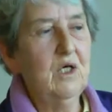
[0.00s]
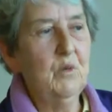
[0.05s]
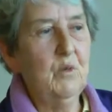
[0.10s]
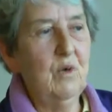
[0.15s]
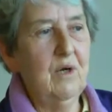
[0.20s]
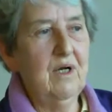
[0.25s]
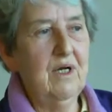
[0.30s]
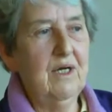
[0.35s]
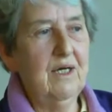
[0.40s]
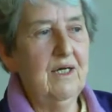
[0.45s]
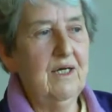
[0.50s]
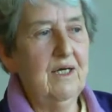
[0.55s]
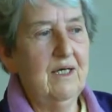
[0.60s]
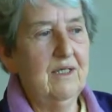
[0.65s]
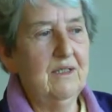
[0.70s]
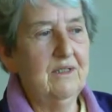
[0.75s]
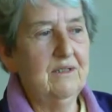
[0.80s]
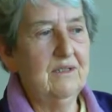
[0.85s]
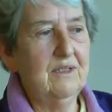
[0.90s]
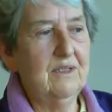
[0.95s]
where I
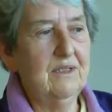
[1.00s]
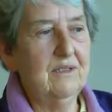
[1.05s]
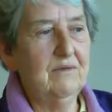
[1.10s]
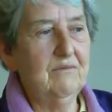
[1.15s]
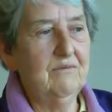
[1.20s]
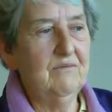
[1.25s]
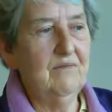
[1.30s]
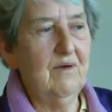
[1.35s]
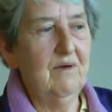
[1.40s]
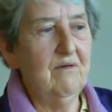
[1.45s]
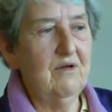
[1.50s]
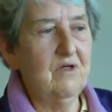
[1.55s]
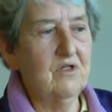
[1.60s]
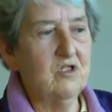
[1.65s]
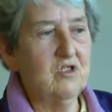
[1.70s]
had a very